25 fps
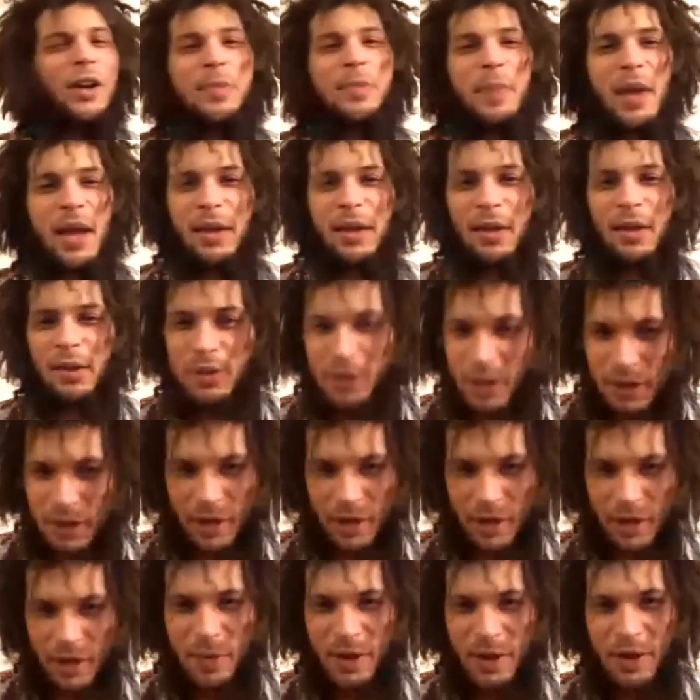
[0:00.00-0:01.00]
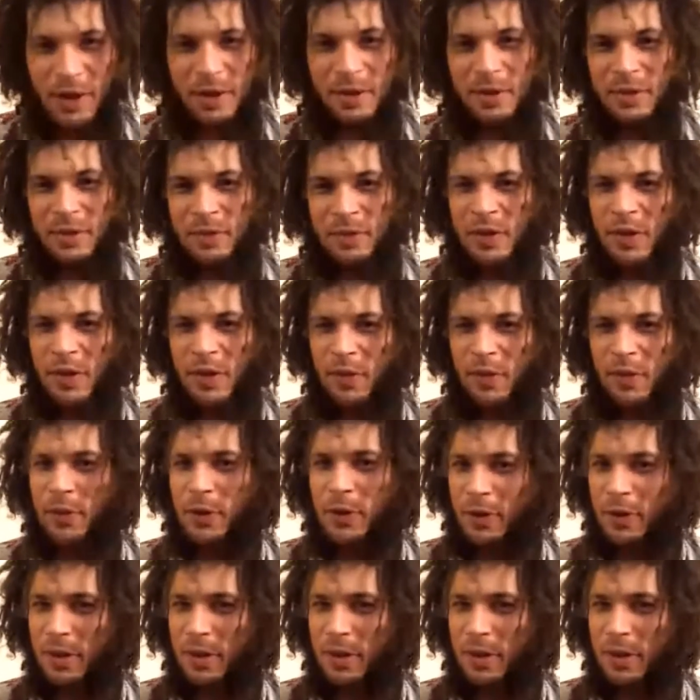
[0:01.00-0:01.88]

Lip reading: You like Iron Maiden? Have you ever heard of them?